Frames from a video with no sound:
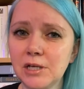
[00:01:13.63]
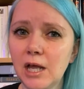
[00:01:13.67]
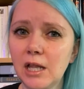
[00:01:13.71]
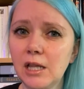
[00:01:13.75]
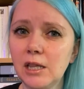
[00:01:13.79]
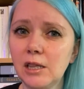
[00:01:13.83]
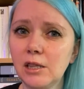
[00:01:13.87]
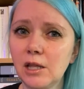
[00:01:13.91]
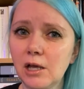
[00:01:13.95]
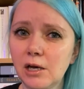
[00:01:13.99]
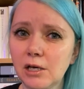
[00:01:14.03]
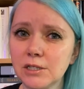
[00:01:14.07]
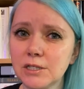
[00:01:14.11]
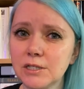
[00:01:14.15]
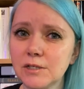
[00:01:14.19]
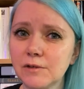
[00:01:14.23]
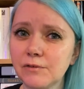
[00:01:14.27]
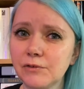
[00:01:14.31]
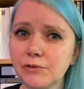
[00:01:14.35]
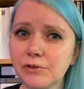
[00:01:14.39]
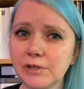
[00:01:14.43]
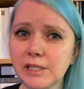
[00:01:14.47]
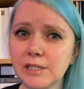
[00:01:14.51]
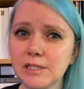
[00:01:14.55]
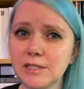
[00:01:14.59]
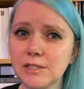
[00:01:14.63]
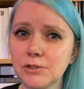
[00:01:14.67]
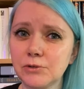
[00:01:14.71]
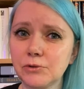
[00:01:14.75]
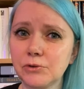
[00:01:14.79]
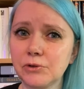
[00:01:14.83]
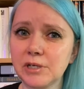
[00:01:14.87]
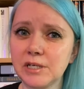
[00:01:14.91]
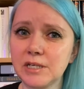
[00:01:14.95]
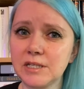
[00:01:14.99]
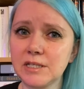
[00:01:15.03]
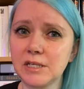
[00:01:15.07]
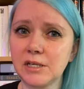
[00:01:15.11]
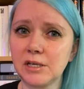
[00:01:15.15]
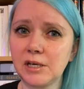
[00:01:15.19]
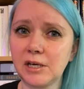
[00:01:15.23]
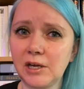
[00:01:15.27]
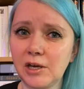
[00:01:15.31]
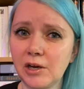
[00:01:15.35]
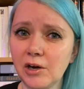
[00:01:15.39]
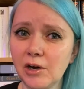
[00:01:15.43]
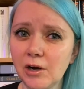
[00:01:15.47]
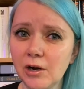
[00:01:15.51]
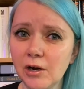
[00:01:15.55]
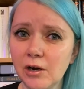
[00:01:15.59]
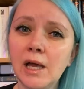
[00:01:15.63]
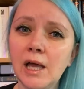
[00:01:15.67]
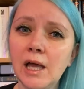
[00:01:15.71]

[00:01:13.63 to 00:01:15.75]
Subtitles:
Lots of great stories in here.